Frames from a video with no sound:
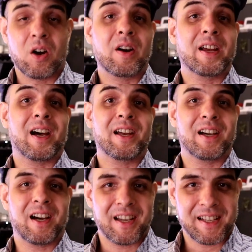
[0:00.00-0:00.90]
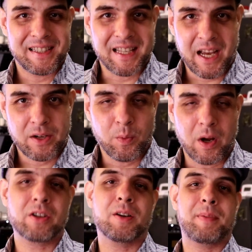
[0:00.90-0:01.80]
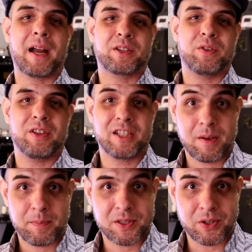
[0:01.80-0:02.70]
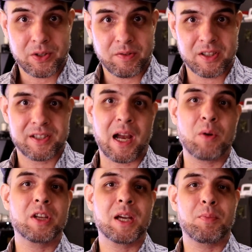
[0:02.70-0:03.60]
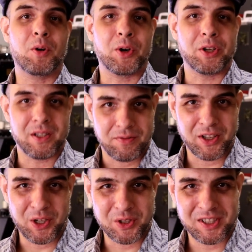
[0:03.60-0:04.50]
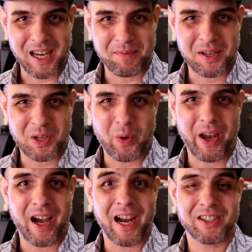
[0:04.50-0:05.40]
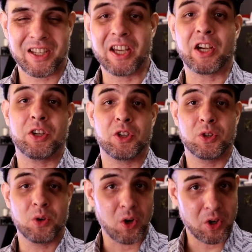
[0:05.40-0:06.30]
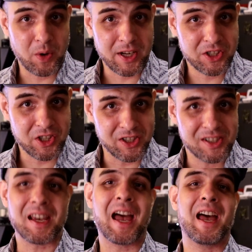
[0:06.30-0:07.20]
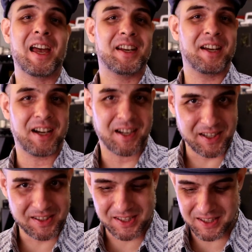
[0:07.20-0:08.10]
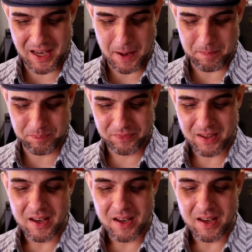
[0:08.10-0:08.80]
Alright, hi guys, and welcome back to this episode of the Sounding Board, the video segment where I take your questions and answer them.